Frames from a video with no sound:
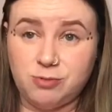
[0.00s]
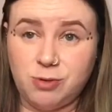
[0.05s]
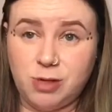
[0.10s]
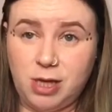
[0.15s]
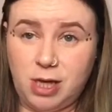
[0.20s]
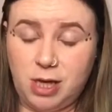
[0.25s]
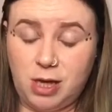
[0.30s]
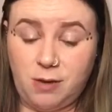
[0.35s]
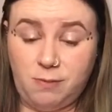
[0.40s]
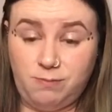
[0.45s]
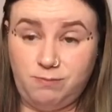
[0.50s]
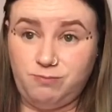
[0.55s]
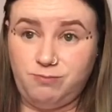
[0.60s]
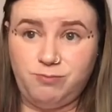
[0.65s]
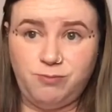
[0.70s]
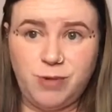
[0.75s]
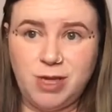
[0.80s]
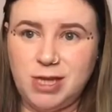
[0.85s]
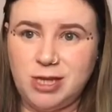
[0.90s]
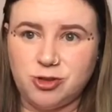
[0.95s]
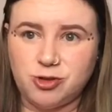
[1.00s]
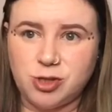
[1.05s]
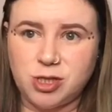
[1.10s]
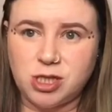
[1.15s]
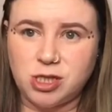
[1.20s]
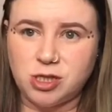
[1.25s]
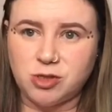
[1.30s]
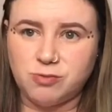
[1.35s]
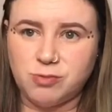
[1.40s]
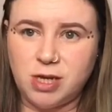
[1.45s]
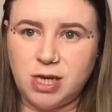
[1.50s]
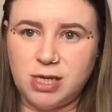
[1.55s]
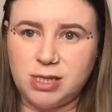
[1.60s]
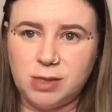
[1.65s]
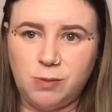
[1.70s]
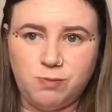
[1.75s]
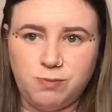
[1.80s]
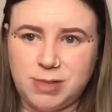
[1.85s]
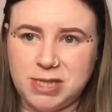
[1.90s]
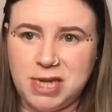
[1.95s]
Really, really interesting to read.
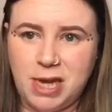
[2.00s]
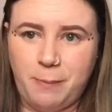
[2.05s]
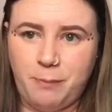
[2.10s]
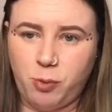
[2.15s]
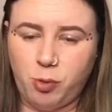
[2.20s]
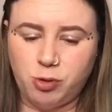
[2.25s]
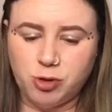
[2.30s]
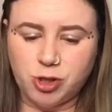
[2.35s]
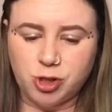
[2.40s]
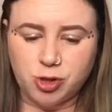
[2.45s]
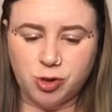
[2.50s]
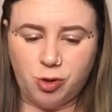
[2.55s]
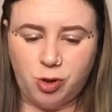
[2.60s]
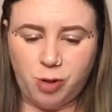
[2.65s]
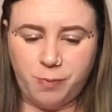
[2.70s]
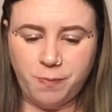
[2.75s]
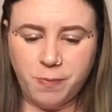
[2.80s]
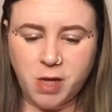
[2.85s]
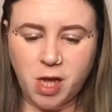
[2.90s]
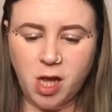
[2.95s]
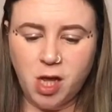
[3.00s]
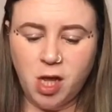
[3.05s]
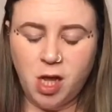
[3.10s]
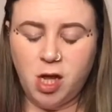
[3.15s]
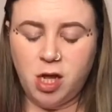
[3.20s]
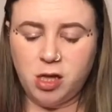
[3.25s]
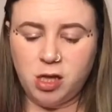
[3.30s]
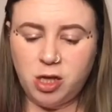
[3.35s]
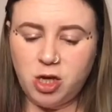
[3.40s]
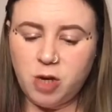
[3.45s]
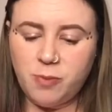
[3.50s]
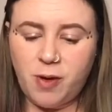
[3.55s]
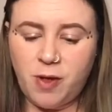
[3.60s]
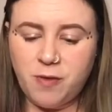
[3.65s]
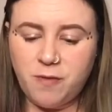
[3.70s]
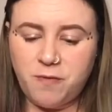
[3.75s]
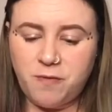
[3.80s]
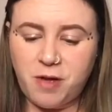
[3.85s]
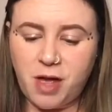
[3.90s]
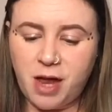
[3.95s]
Didn't get bored at all. Learn about
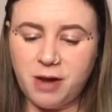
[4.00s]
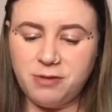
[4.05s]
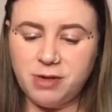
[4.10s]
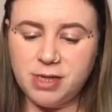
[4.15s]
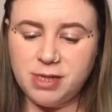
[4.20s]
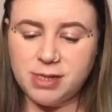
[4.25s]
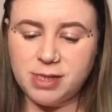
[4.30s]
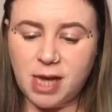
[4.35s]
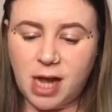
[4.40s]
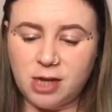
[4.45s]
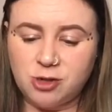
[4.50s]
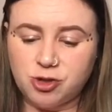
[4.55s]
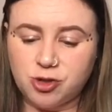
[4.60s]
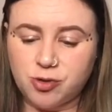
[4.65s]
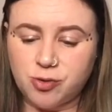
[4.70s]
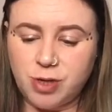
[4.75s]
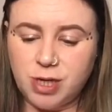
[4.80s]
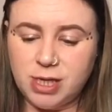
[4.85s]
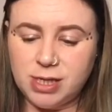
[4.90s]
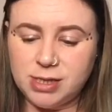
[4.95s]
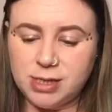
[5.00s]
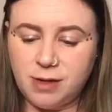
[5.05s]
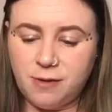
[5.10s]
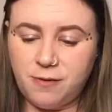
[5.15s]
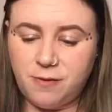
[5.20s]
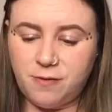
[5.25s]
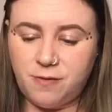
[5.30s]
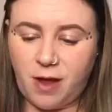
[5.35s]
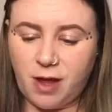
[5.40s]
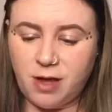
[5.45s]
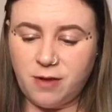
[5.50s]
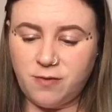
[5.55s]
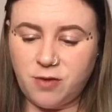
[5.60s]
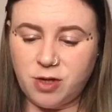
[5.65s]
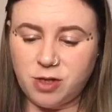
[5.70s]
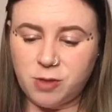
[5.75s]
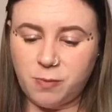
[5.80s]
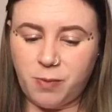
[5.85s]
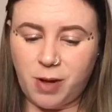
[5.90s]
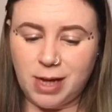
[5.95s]
fairies and trees
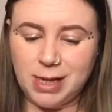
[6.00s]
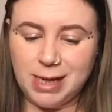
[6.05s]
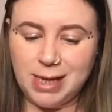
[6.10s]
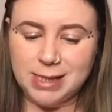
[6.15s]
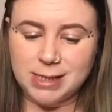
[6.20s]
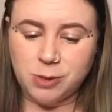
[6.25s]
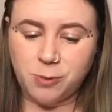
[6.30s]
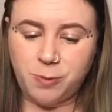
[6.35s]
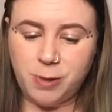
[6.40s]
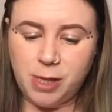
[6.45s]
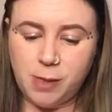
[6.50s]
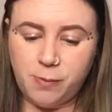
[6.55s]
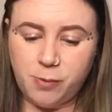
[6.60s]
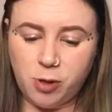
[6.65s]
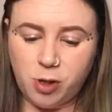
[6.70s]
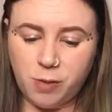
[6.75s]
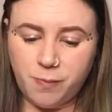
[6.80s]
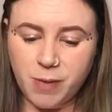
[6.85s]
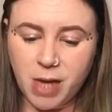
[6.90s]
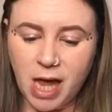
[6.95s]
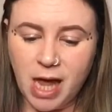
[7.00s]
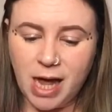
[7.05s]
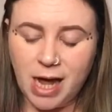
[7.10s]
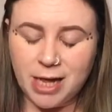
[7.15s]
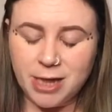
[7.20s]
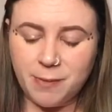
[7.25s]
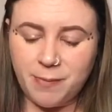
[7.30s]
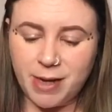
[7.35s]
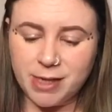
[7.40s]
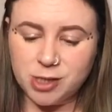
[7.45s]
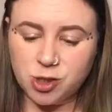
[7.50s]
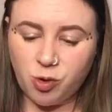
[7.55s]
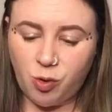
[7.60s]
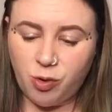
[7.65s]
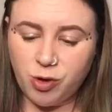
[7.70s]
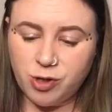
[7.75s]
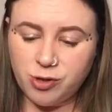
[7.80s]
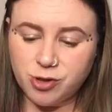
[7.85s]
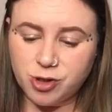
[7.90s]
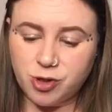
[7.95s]
favoured by little people and the best
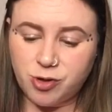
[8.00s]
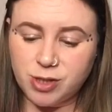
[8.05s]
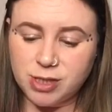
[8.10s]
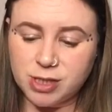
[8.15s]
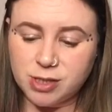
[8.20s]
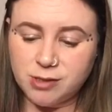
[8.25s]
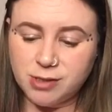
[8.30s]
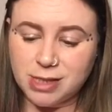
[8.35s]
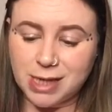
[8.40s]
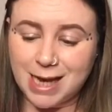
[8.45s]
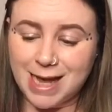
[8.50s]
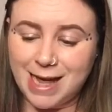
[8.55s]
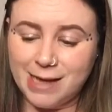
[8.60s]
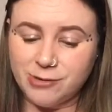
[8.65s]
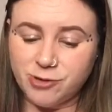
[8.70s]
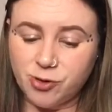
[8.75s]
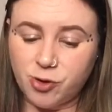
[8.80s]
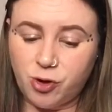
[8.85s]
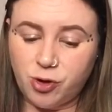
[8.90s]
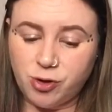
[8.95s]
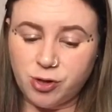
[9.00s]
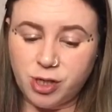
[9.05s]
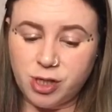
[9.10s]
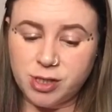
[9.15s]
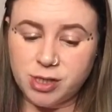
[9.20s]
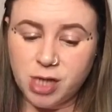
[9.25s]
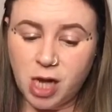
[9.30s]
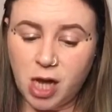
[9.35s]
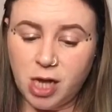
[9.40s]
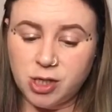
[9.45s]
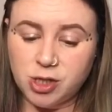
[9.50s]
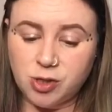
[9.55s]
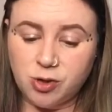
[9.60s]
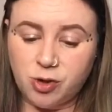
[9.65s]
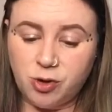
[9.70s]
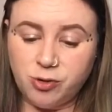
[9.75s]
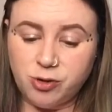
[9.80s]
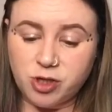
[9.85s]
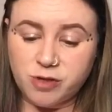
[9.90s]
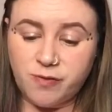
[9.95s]
oils, crystals and candle colours to
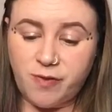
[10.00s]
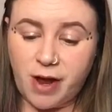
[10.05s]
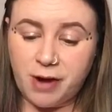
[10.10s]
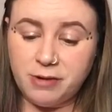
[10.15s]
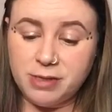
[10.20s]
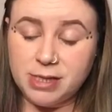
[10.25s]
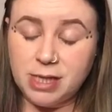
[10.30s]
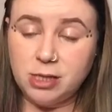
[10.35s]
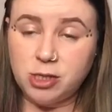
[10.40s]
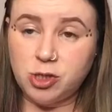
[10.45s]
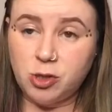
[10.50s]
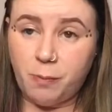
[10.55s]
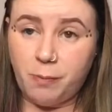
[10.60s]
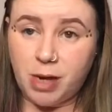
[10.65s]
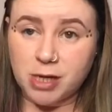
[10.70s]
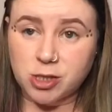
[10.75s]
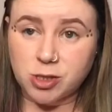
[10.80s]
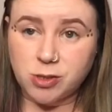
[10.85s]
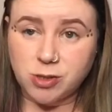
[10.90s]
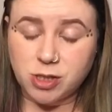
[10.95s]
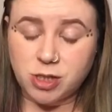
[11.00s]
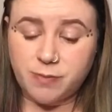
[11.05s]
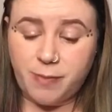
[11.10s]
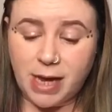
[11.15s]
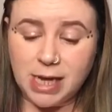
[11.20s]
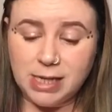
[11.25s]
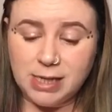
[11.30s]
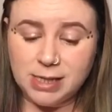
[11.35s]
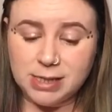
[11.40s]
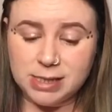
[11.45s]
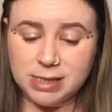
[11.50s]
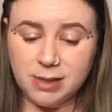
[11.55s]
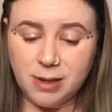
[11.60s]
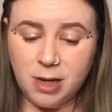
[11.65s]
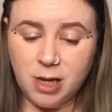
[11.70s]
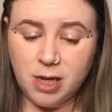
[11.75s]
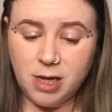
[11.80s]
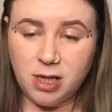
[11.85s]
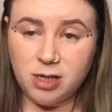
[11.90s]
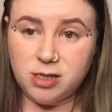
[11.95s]
encourage fairies into your magical space.
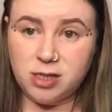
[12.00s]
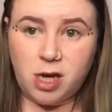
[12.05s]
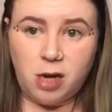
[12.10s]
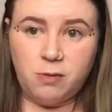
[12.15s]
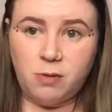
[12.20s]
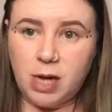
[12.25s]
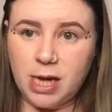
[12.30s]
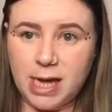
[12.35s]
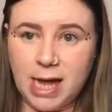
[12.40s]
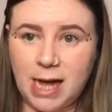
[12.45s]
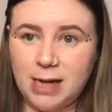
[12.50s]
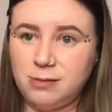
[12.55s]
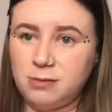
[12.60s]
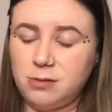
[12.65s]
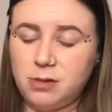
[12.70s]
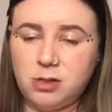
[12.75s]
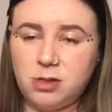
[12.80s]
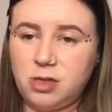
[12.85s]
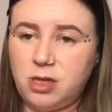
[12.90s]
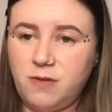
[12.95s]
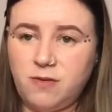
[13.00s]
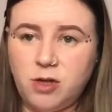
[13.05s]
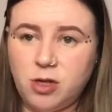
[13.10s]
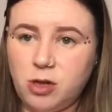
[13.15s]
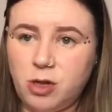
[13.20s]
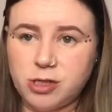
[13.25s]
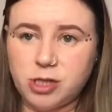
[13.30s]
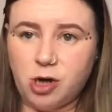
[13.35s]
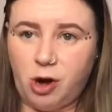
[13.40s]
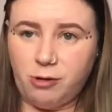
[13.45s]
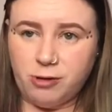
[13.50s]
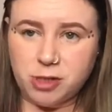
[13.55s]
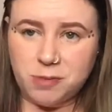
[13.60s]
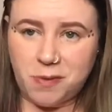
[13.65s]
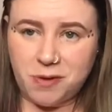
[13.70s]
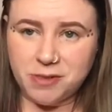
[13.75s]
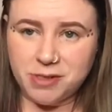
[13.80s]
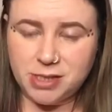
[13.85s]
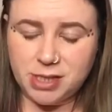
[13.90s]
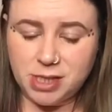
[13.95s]
So again, giving you lots of
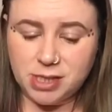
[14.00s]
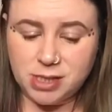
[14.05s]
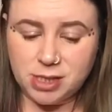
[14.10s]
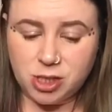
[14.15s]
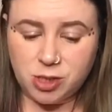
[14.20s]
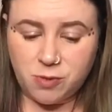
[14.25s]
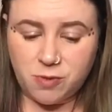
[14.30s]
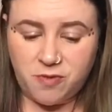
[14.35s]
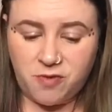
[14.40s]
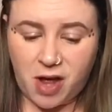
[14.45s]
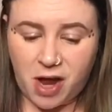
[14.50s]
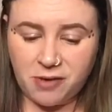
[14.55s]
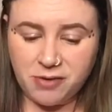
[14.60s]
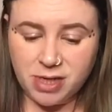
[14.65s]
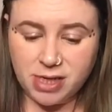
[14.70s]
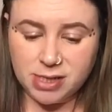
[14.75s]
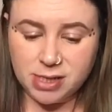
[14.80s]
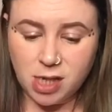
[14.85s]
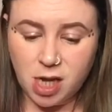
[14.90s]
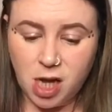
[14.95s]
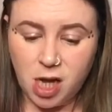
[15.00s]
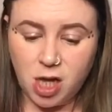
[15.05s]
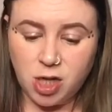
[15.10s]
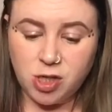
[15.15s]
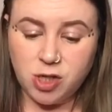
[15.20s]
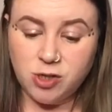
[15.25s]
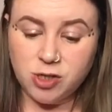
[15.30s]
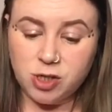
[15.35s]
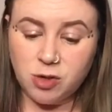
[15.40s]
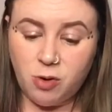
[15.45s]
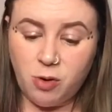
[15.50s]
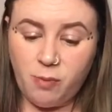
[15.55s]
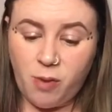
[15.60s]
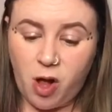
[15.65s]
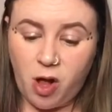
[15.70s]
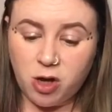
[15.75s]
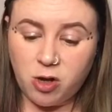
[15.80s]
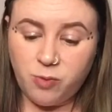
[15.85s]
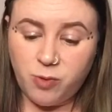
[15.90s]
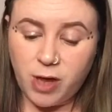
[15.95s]
correspondences to do with fairies. Use the
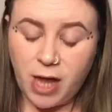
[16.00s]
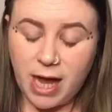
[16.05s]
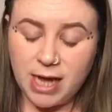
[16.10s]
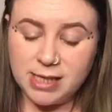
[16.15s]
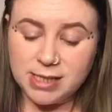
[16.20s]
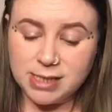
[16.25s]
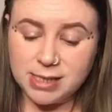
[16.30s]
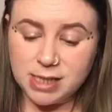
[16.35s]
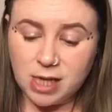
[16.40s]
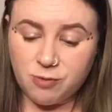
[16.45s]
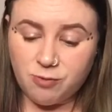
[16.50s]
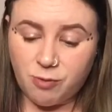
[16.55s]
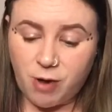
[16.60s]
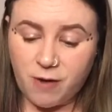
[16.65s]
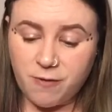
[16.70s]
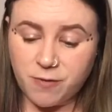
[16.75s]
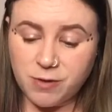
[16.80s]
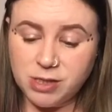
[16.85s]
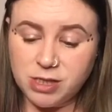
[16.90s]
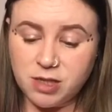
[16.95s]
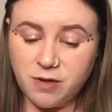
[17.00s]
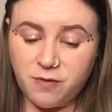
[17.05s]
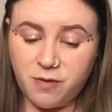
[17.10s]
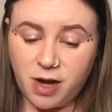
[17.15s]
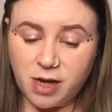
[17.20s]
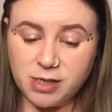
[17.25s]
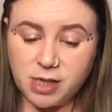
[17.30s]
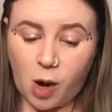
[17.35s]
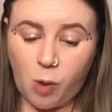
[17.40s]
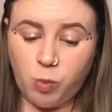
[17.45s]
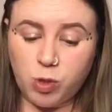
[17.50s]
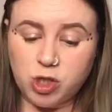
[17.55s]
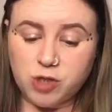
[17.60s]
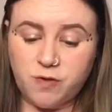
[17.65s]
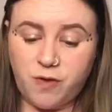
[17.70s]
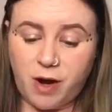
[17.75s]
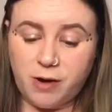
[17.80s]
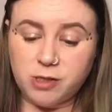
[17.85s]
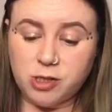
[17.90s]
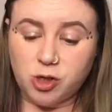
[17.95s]
remarkable A to Z reference to find out which
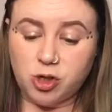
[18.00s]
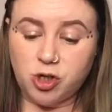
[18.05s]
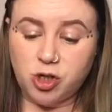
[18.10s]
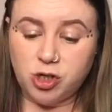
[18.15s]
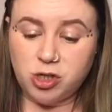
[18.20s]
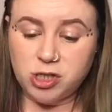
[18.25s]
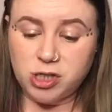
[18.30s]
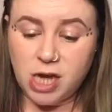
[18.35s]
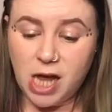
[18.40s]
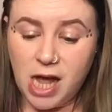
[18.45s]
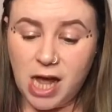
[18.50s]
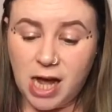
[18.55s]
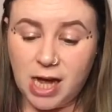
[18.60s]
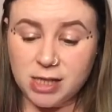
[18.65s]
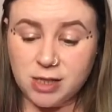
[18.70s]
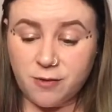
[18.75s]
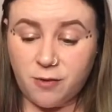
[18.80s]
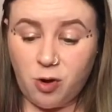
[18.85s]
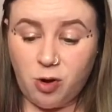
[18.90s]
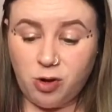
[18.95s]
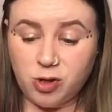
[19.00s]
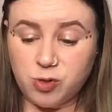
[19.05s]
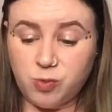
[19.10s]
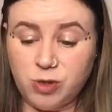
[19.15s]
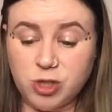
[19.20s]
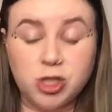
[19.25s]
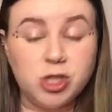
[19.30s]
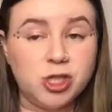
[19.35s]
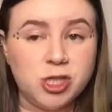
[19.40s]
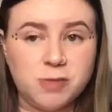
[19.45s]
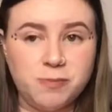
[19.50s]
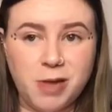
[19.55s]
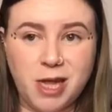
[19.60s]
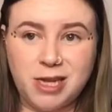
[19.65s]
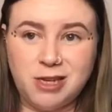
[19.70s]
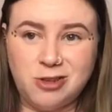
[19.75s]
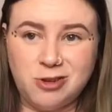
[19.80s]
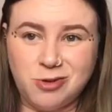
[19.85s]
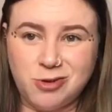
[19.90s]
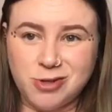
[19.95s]
fairies are good and of course which are just
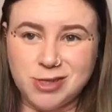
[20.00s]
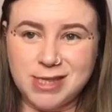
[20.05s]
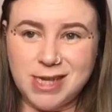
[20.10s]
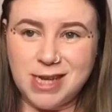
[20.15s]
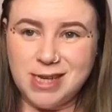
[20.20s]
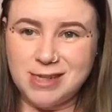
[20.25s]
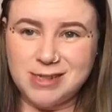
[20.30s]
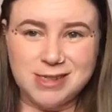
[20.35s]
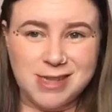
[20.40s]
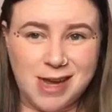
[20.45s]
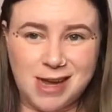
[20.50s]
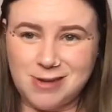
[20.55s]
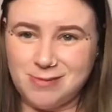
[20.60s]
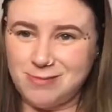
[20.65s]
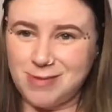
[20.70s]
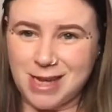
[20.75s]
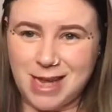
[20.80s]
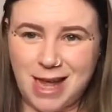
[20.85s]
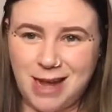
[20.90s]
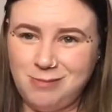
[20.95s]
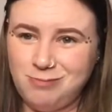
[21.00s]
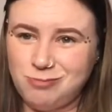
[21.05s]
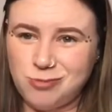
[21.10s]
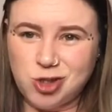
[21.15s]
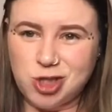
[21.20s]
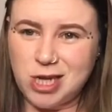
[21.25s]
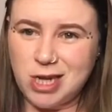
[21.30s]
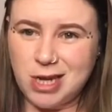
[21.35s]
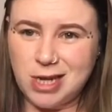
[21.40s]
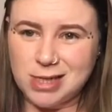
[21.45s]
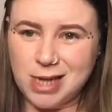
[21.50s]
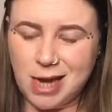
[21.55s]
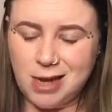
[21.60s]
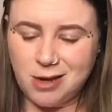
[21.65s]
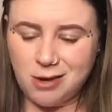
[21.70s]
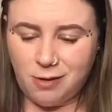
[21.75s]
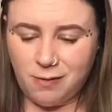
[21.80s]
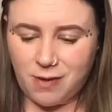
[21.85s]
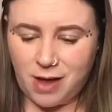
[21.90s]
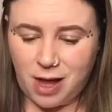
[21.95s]
plain naughty. So again, cheeky
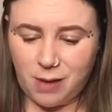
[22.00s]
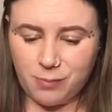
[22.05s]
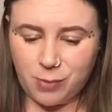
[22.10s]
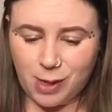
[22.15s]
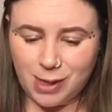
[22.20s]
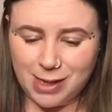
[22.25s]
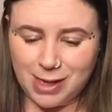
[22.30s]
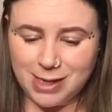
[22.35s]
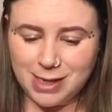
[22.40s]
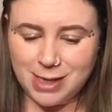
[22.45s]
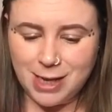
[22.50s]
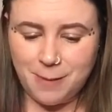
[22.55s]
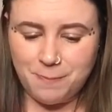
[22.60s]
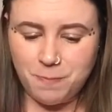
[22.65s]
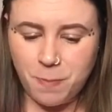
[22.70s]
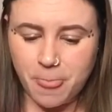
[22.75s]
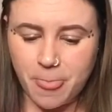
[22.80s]
take on that, but I like it.